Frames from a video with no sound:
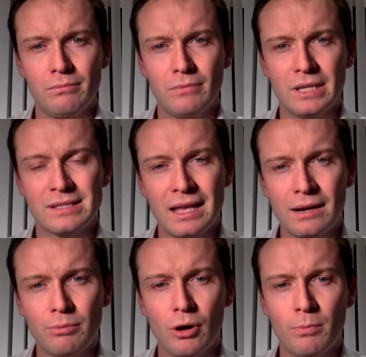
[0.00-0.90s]
It's then
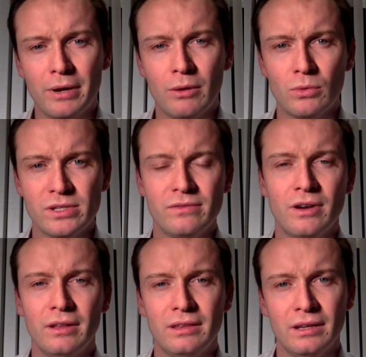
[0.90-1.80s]
appropriate, once you've
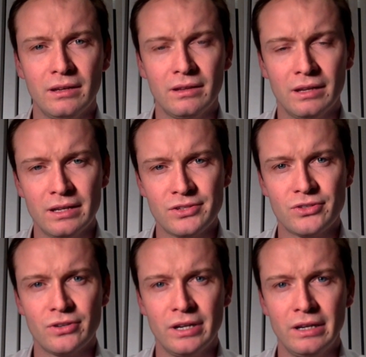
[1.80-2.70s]
got the
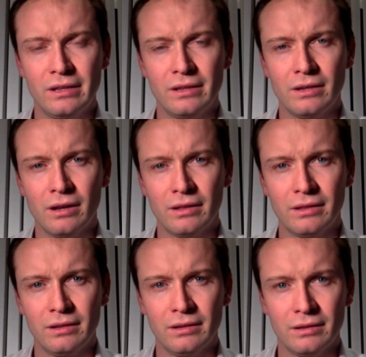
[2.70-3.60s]
history, got
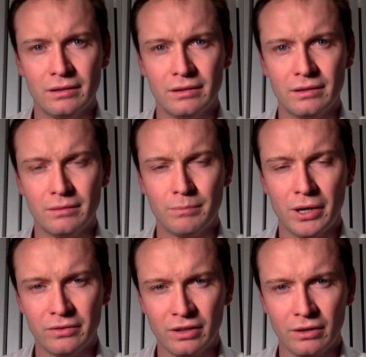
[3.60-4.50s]
the
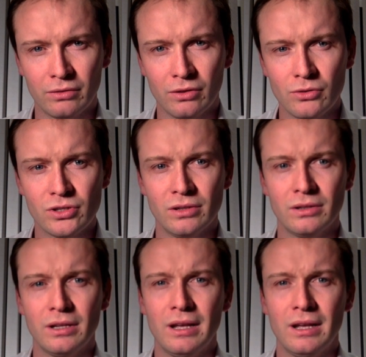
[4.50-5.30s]
biopsychosocial